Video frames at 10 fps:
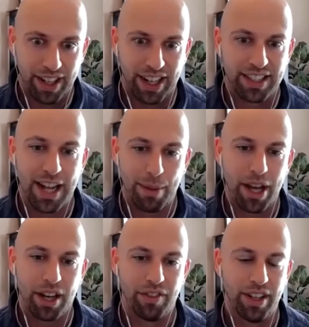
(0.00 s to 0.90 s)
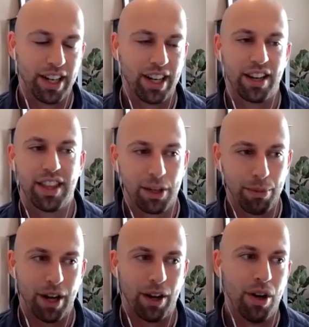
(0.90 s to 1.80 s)
I got to snap out of it and I got to think
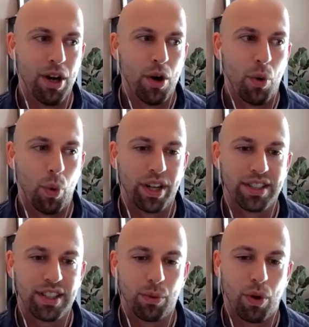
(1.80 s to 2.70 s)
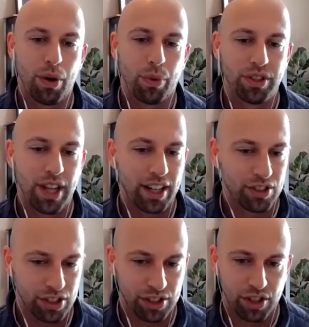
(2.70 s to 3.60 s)
about what is it what would
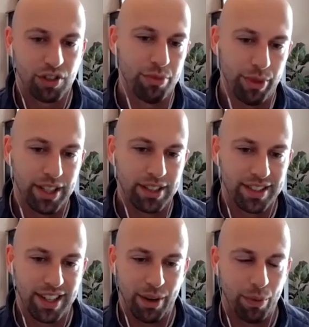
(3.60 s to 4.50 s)
actually serve me today?